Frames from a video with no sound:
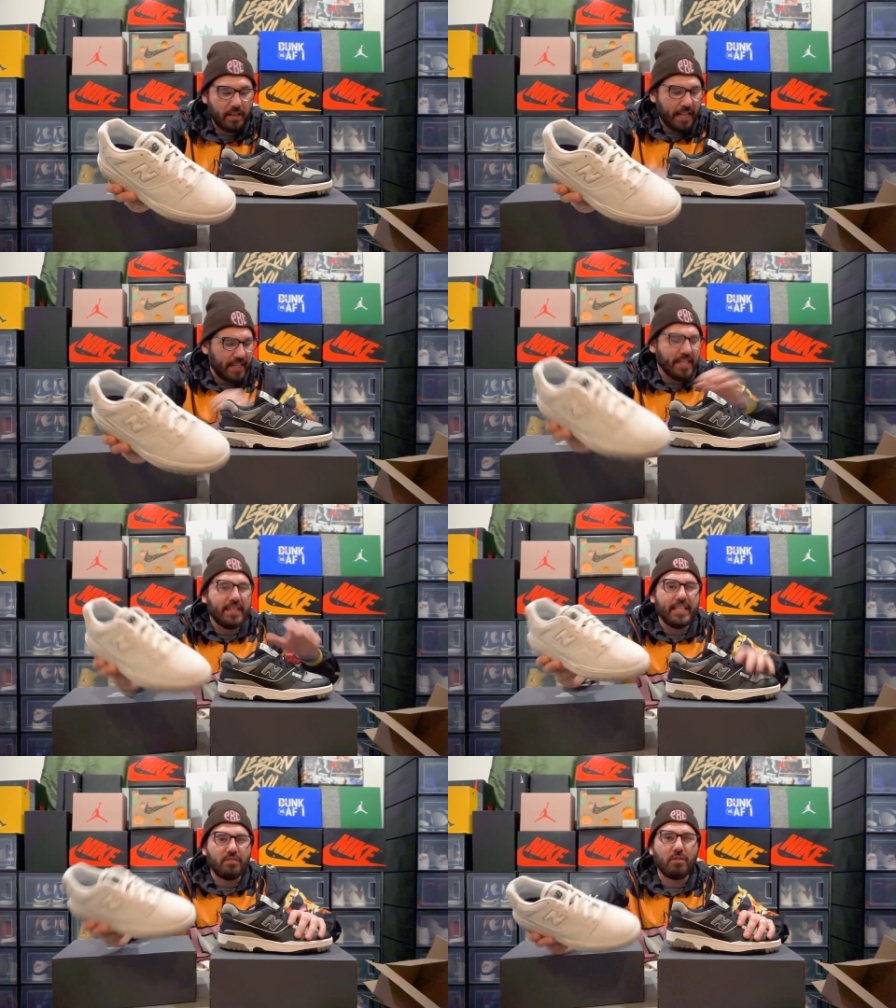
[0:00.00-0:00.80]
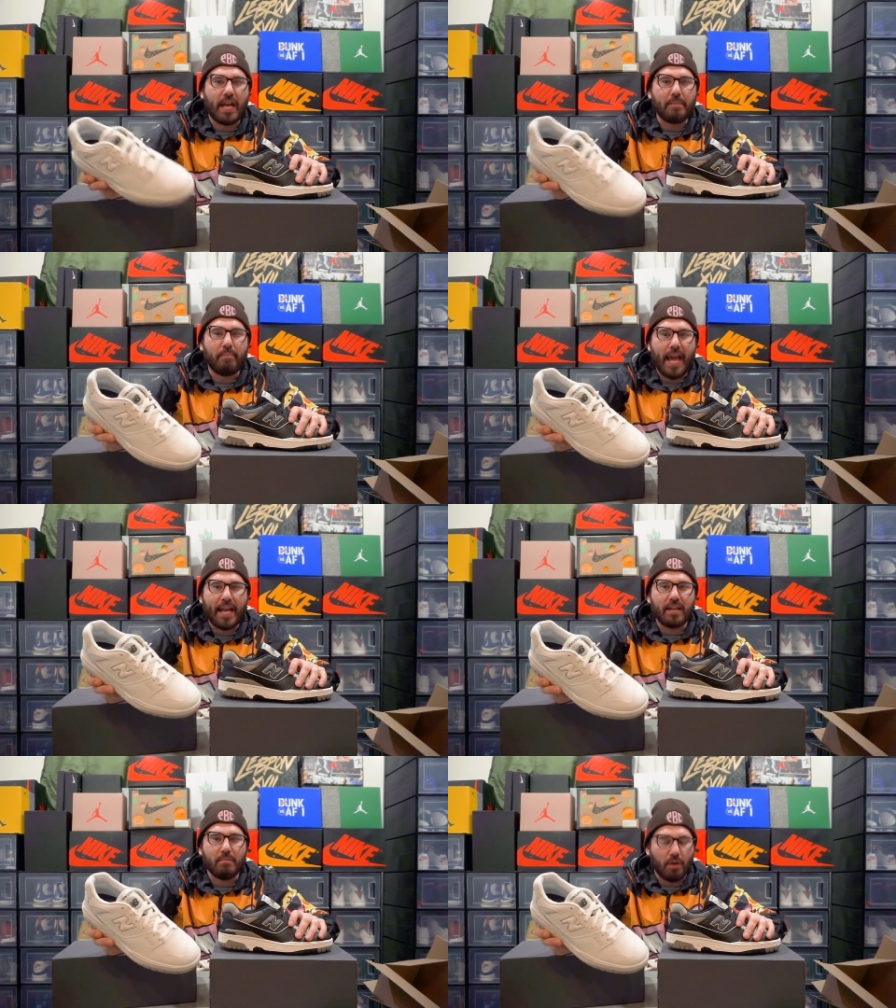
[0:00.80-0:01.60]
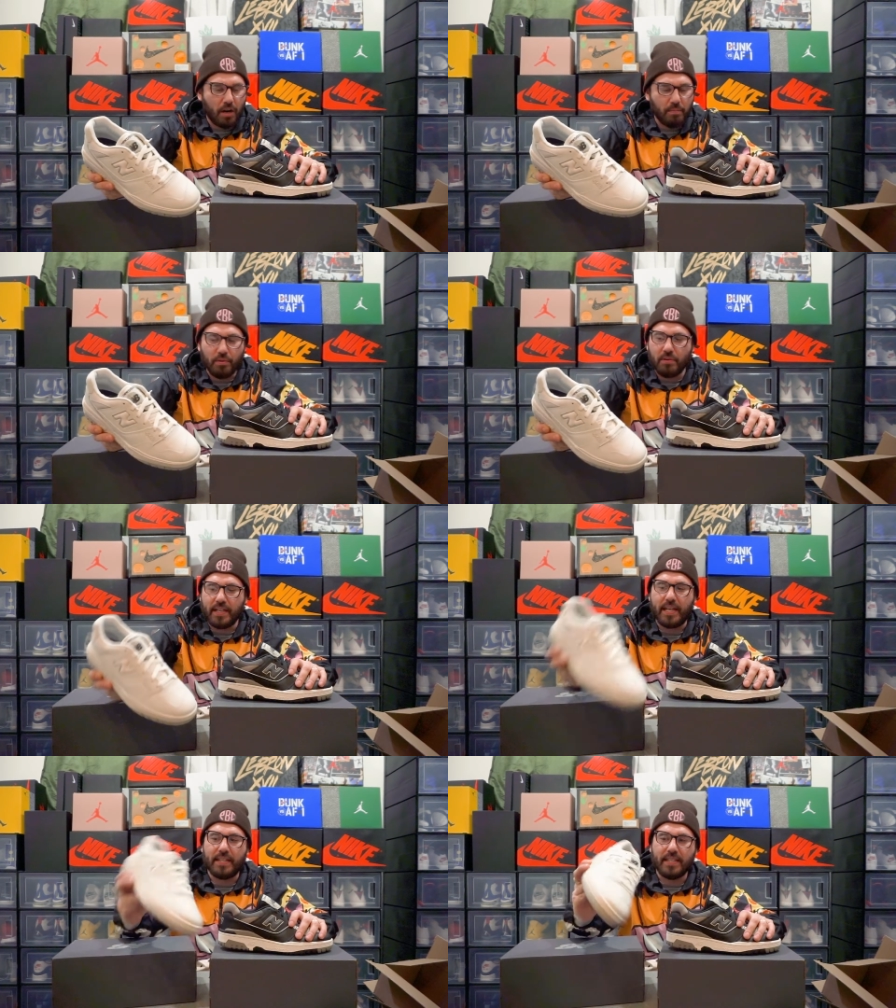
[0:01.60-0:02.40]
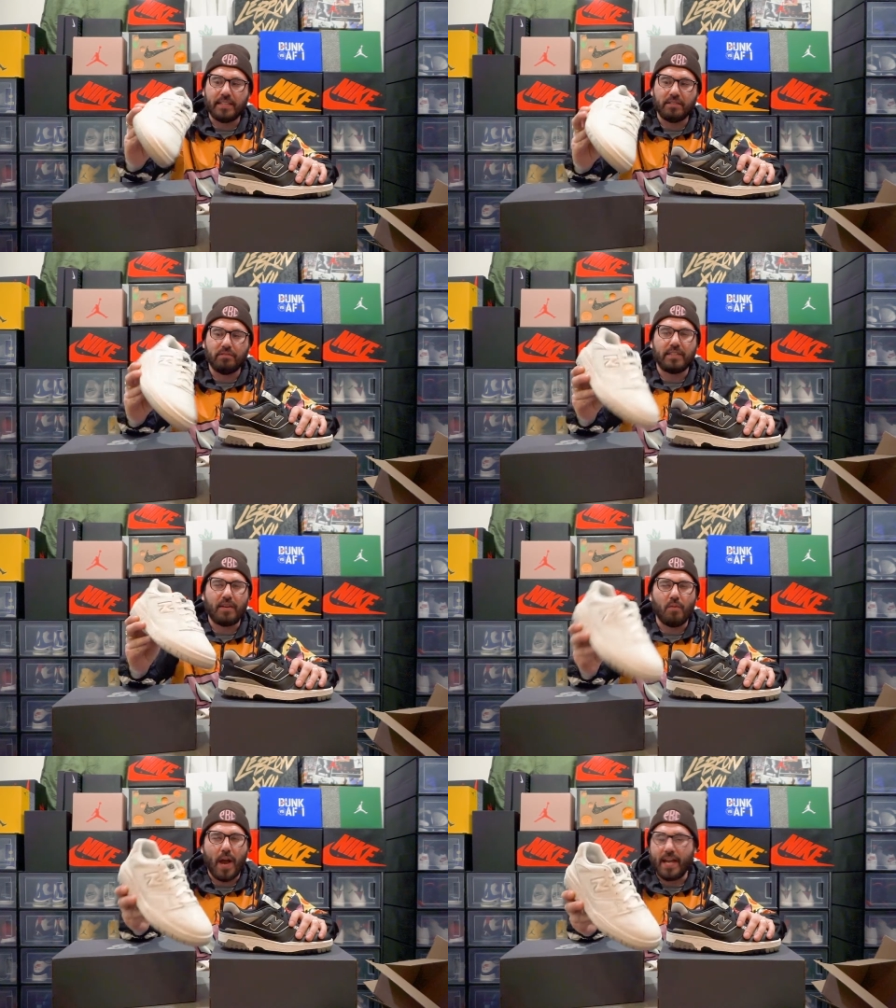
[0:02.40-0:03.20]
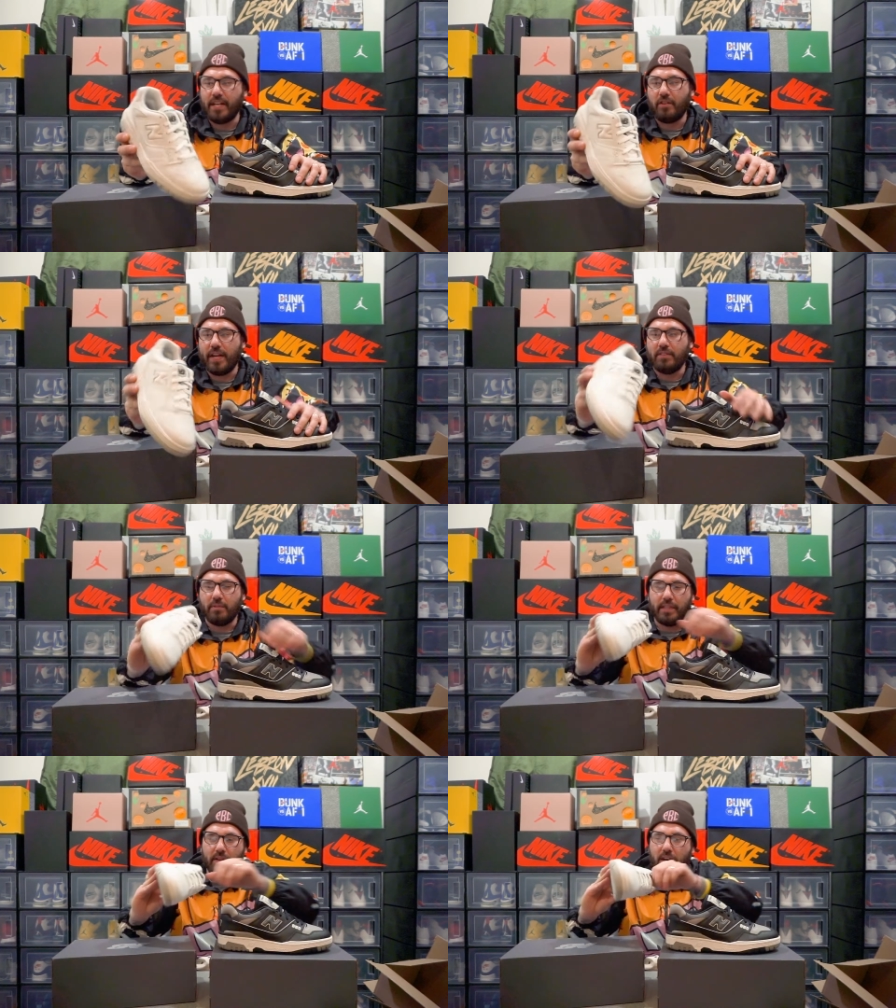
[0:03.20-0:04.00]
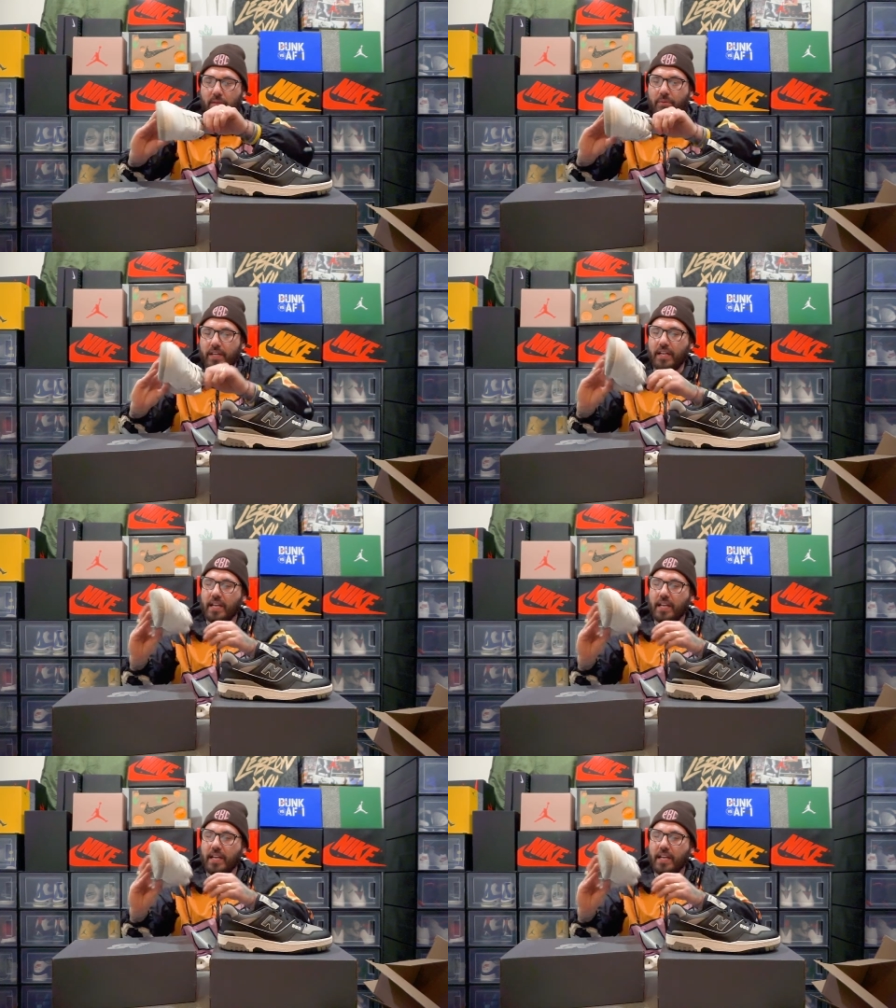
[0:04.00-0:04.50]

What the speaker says: I think these were like black and marble, and I think this was like white and gray is what they are. But